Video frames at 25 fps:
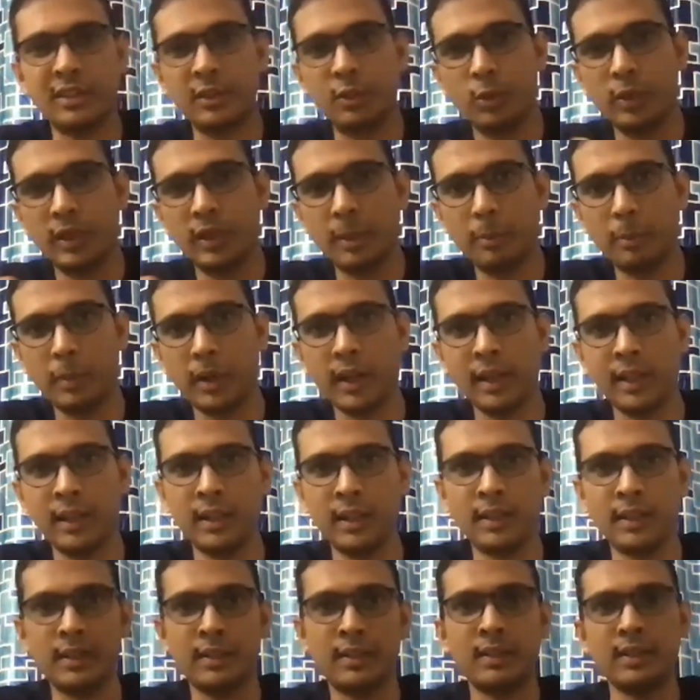doing a
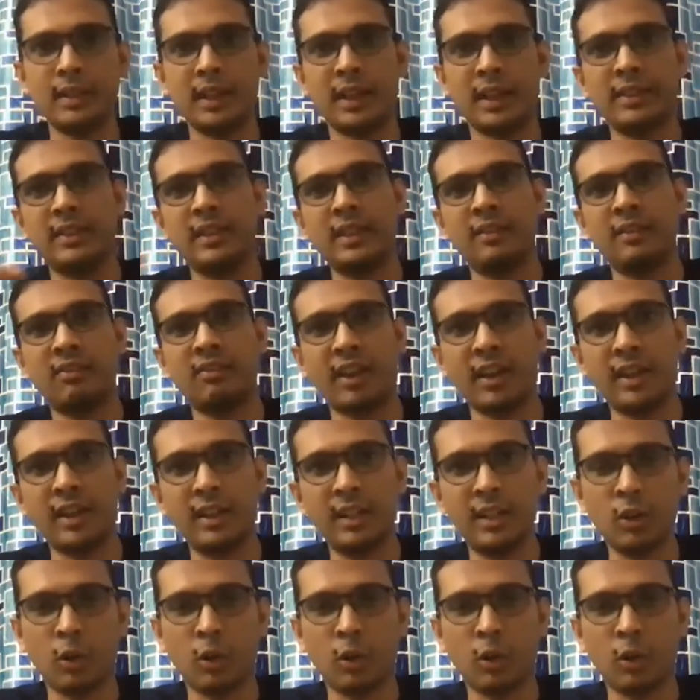pilot, and then finally